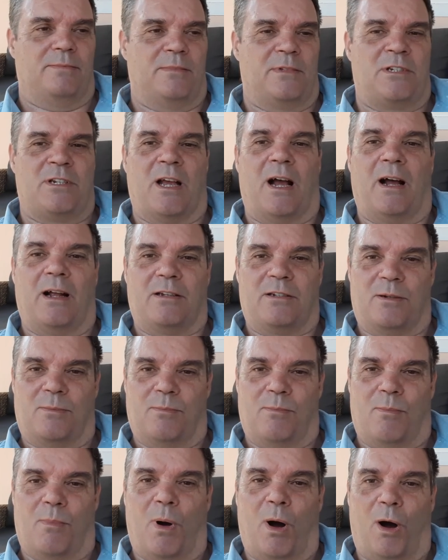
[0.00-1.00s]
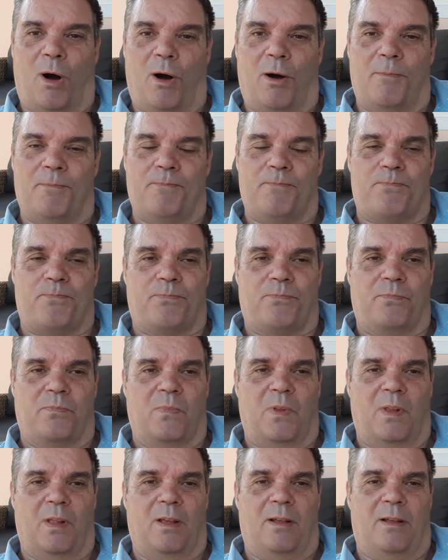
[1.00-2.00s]
charge them more.
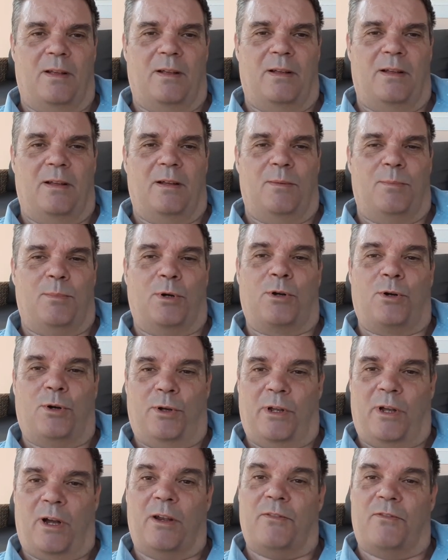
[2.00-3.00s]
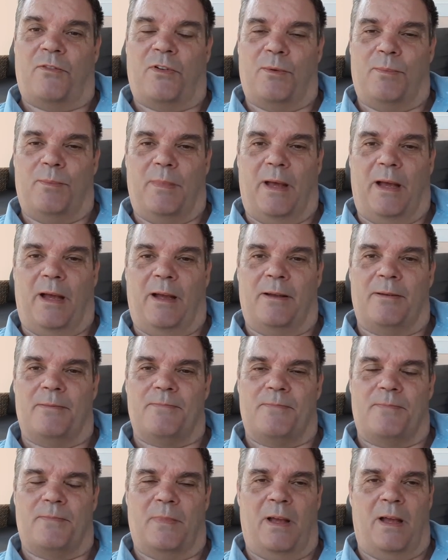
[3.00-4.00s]
But going on from there,
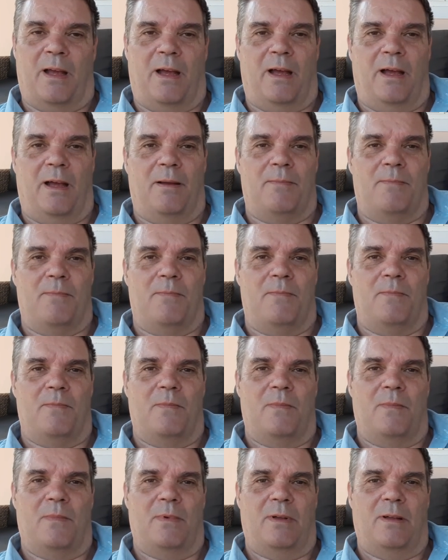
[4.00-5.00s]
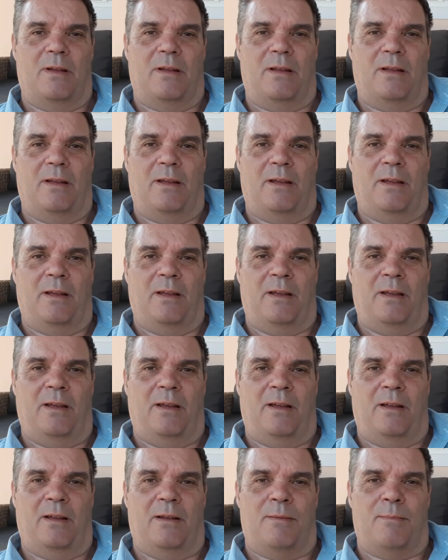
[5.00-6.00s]
my
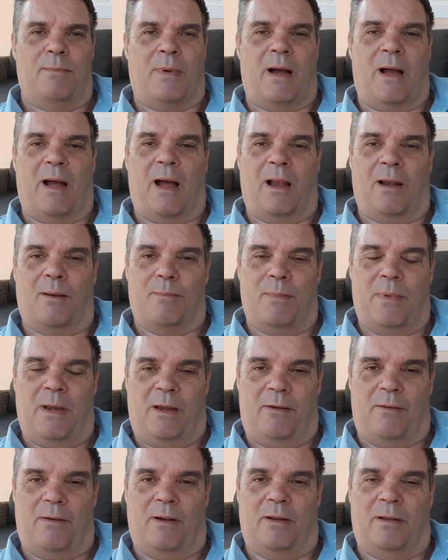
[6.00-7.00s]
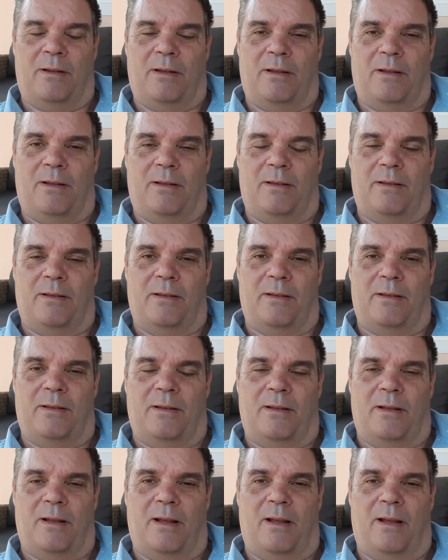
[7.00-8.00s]
Almera,
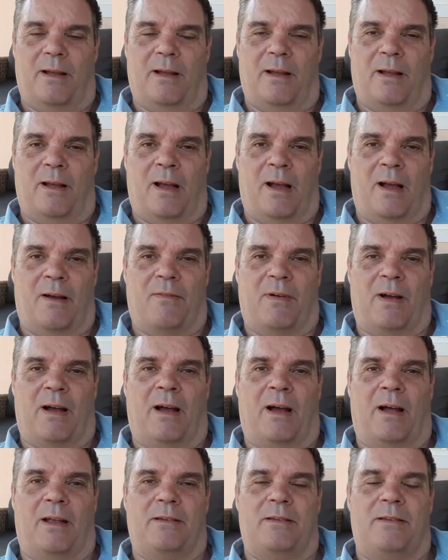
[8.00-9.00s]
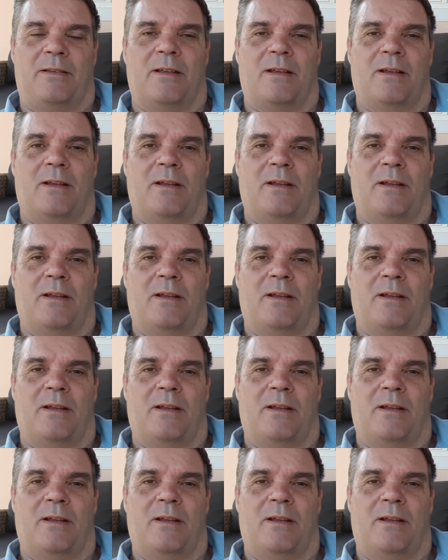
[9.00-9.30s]
I've had